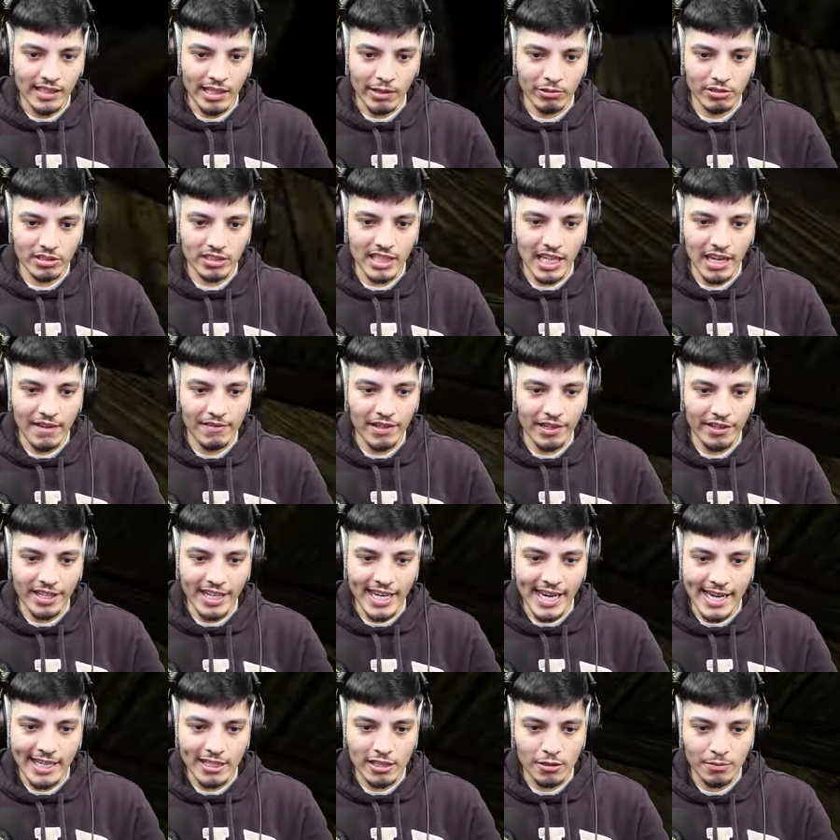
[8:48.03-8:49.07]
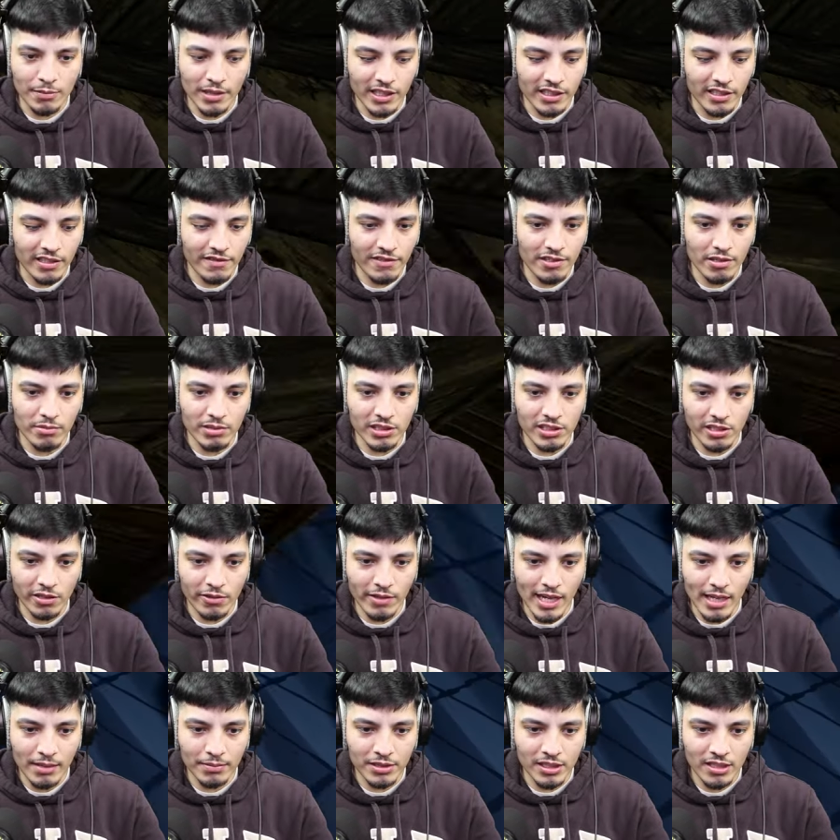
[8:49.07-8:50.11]
That was not very cash money of you, Mr.
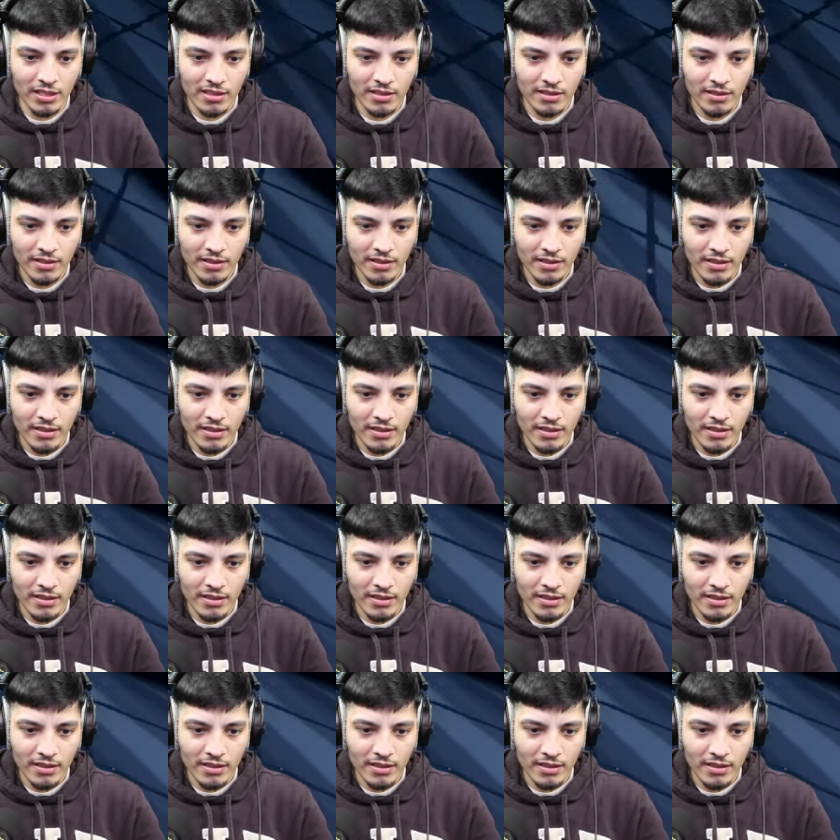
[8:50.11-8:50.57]
Krabs.